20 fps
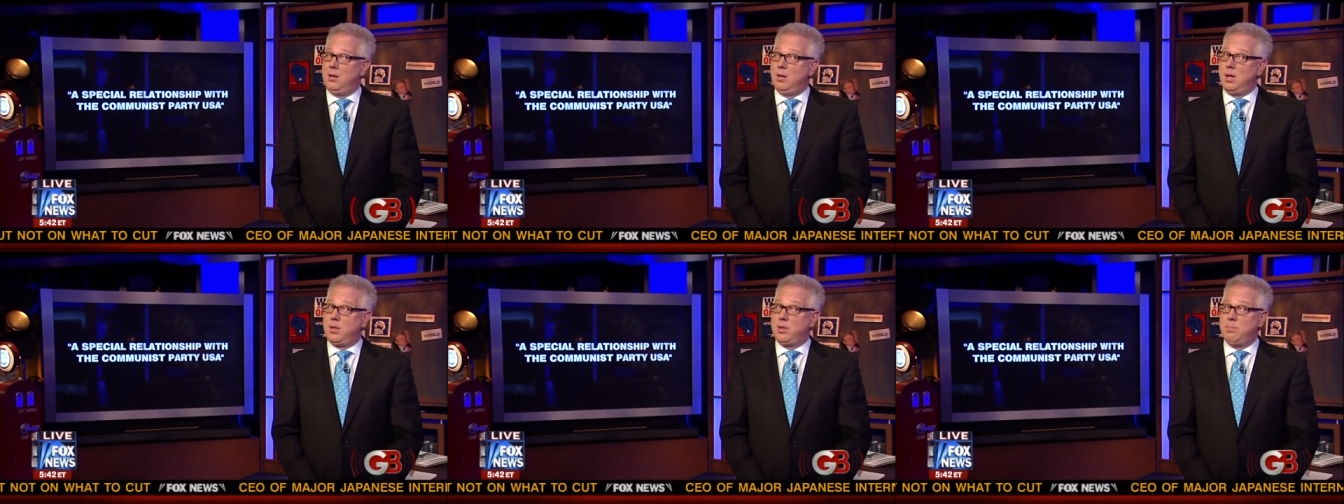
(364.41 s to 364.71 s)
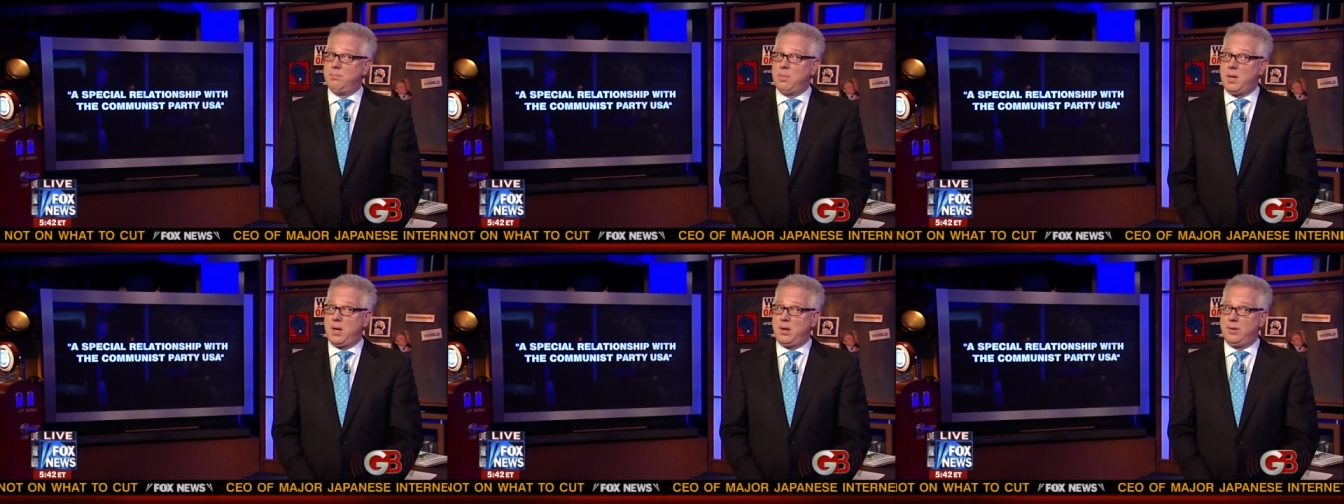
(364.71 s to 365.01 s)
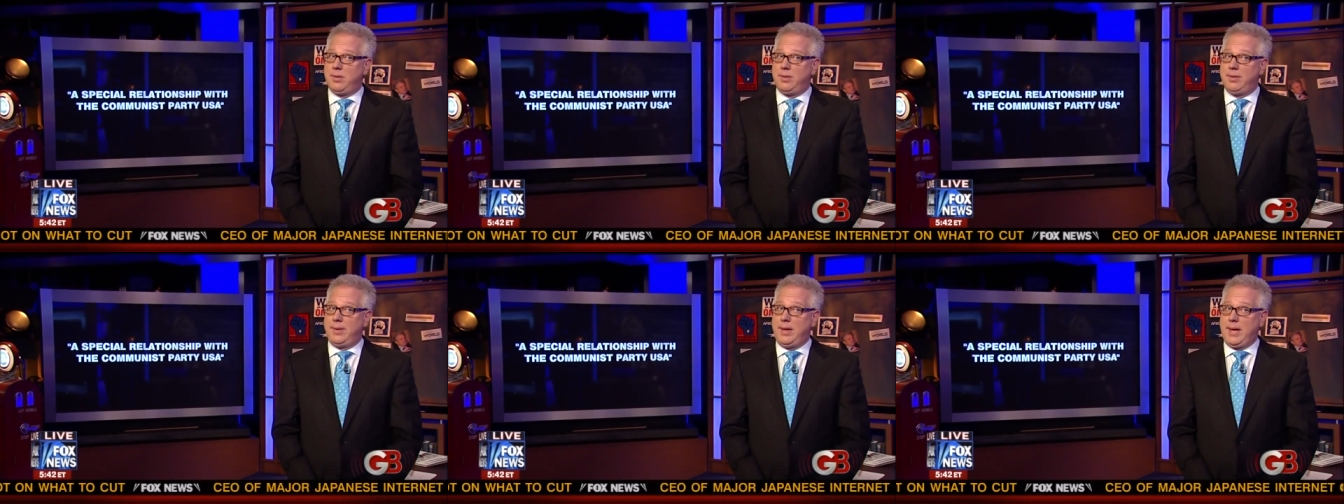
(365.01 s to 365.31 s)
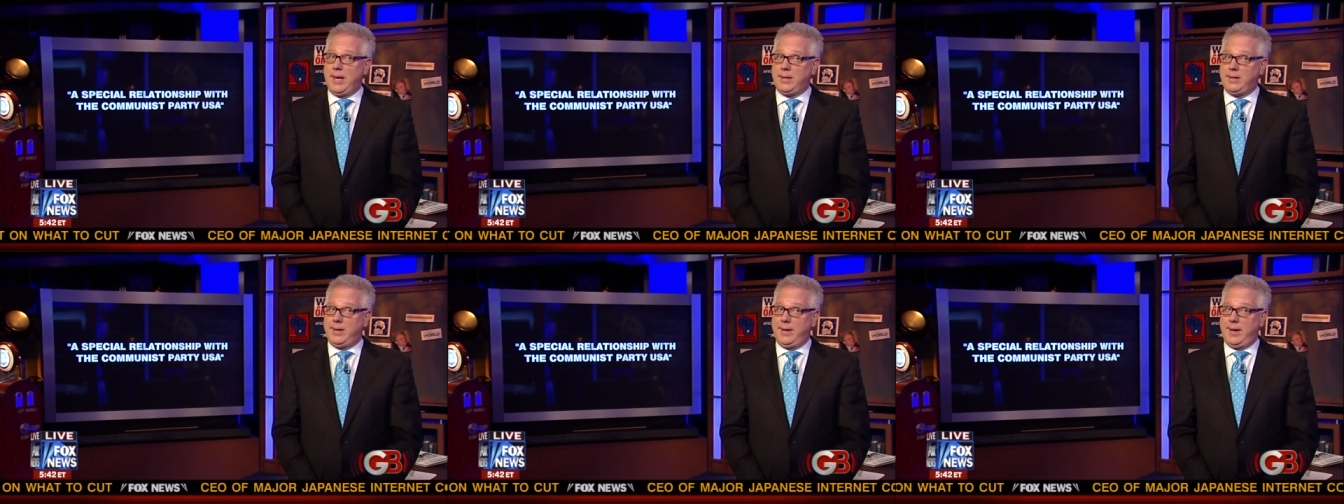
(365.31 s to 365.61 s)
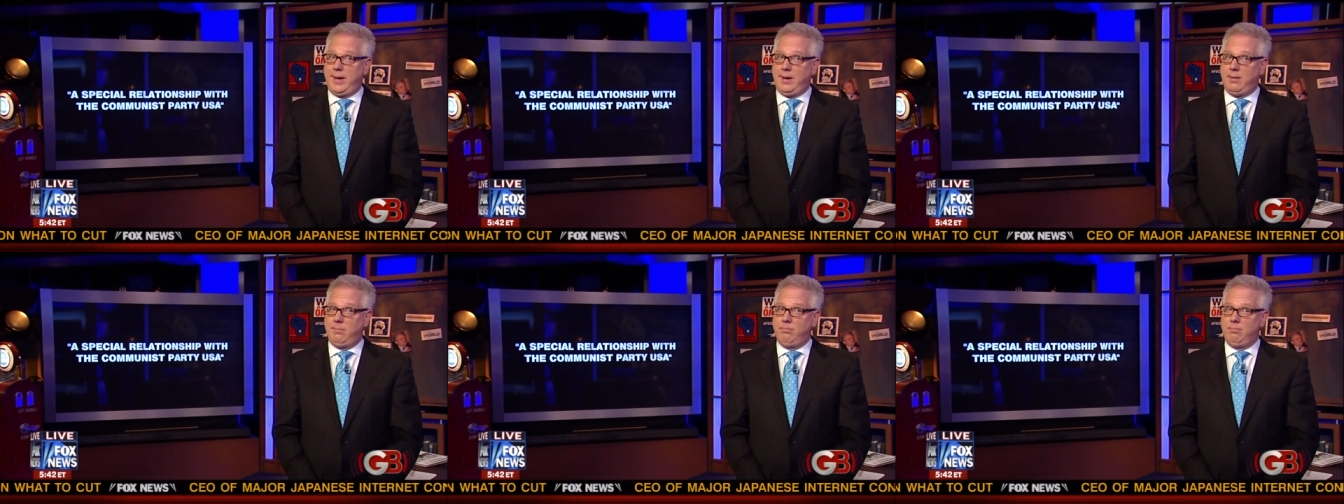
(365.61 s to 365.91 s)
Nothing better than that,
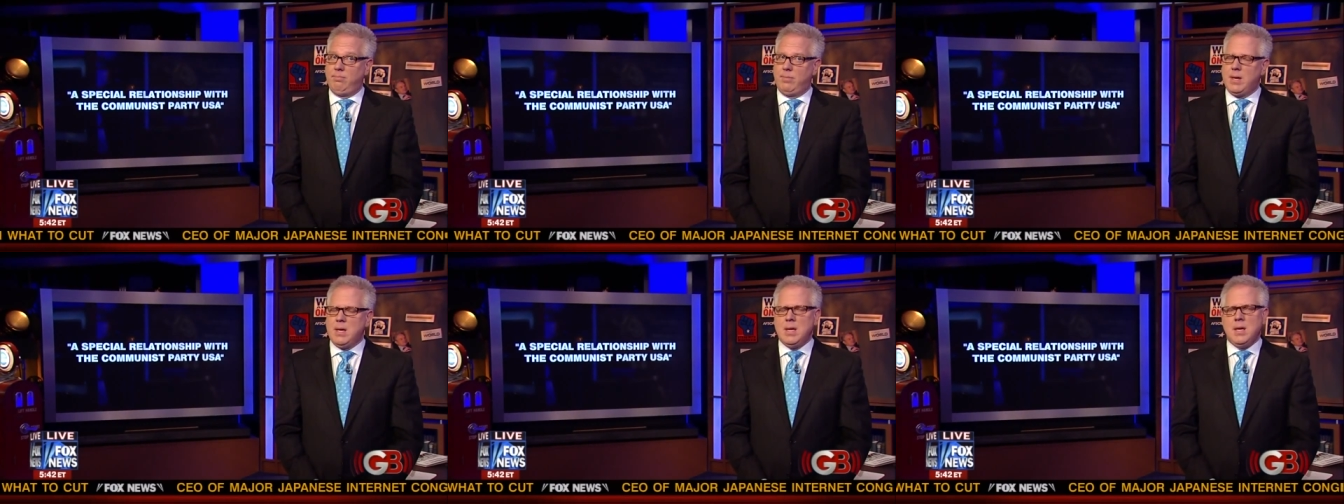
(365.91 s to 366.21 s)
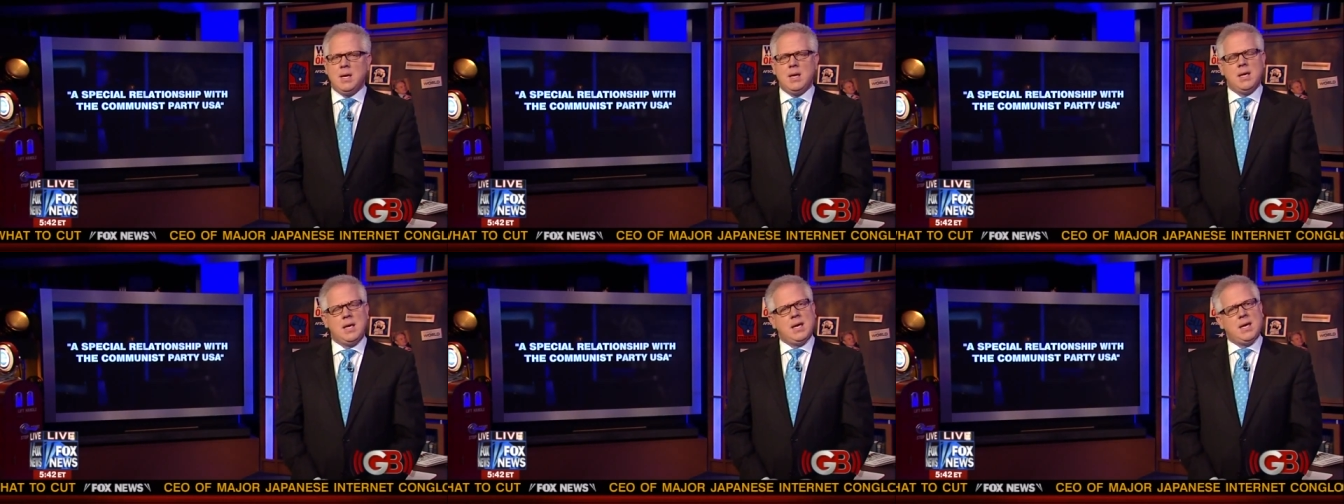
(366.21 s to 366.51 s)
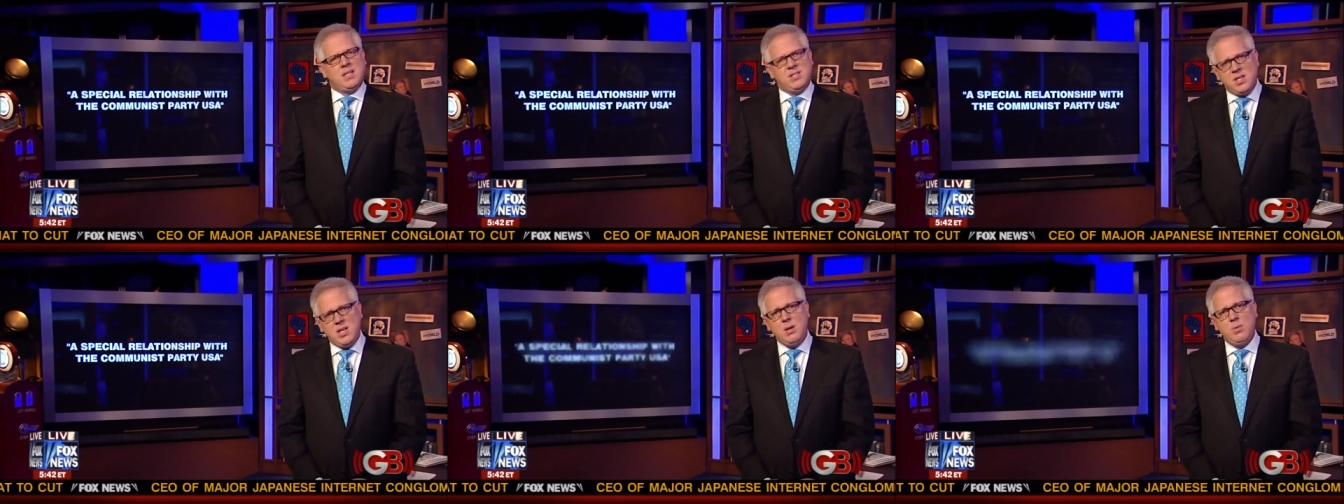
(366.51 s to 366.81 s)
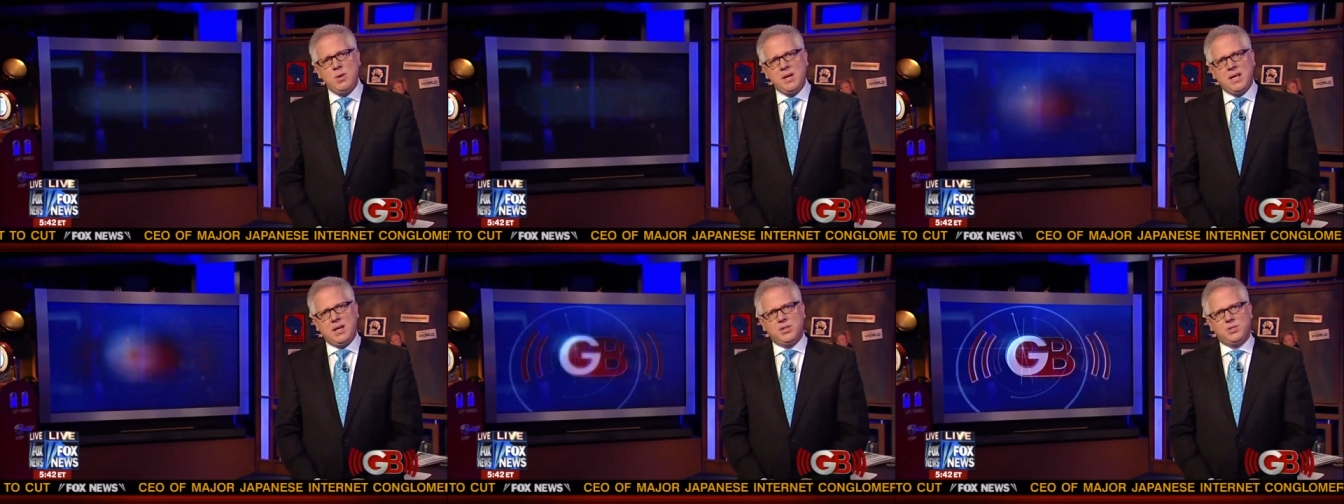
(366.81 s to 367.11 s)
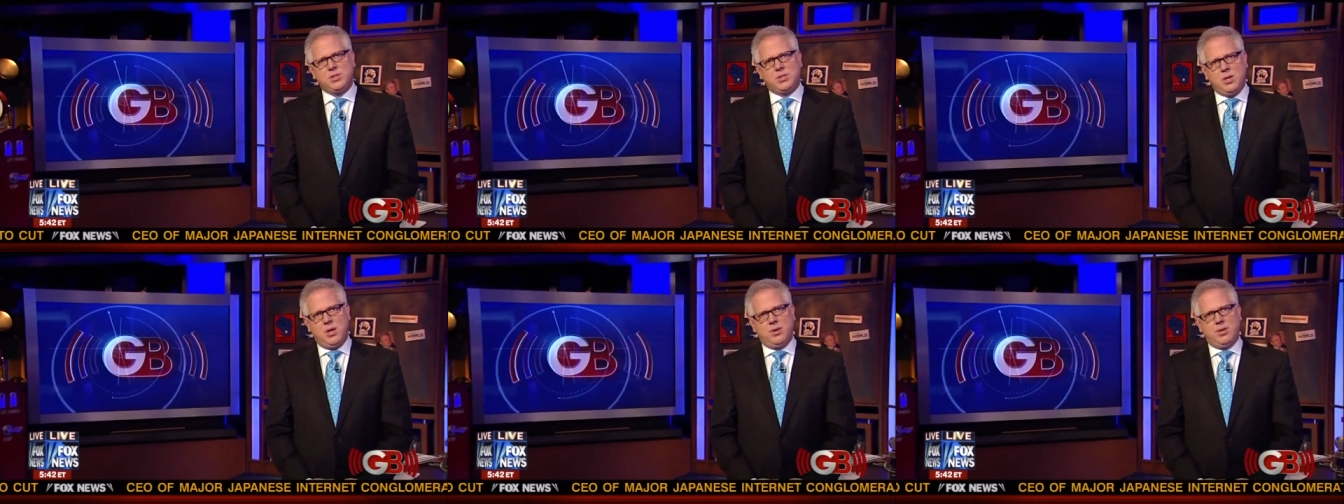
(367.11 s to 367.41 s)
gang. Has anyone
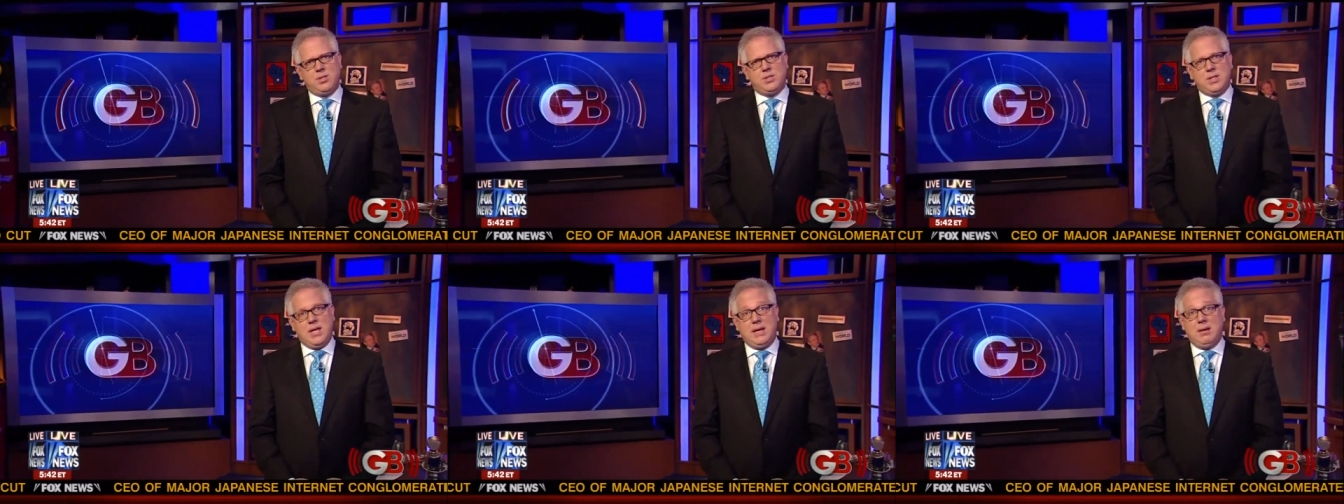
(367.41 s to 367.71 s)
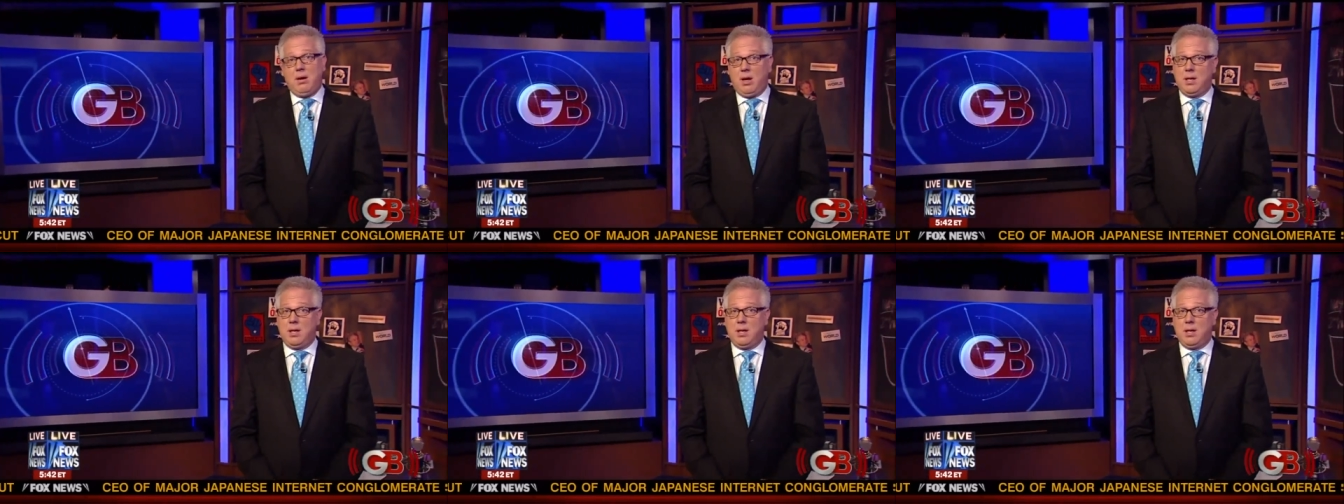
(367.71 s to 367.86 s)
else noticed that